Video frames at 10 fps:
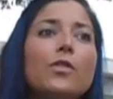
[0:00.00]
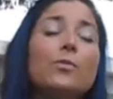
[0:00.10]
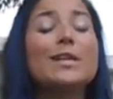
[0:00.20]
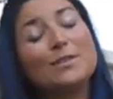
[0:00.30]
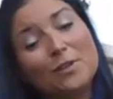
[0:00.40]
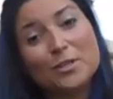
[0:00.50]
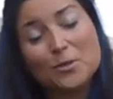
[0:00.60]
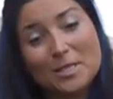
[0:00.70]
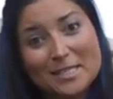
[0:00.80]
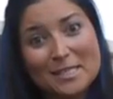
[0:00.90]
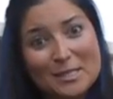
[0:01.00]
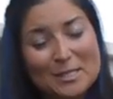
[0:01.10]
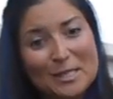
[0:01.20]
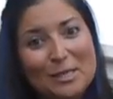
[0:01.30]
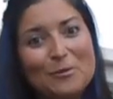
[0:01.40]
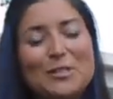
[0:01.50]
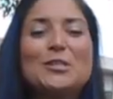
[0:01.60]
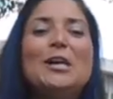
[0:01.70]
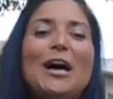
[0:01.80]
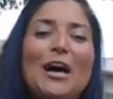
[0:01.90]
the rest of the issues I see in the city,
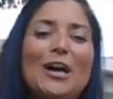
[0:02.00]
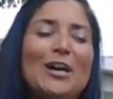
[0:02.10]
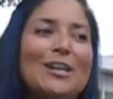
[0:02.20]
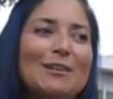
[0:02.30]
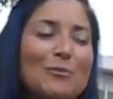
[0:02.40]
which are